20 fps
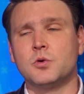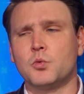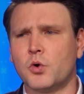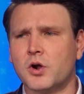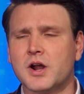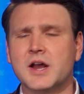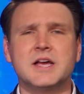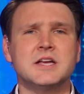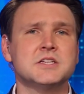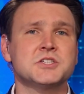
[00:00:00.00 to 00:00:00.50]

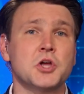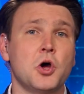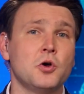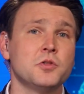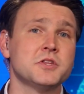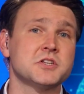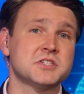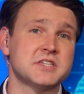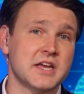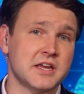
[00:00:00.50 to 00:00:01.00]
whereas
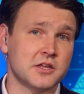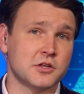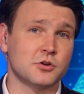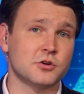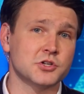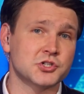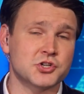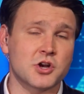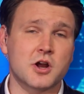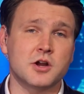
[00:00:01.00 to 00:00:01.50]
on the
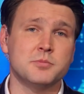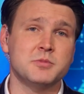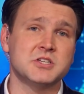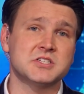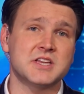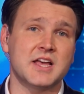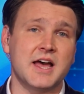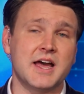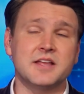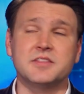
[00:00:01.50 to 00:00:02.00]
secular astronomy
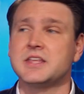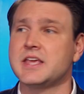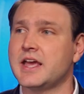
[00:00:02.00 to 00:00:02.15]
side,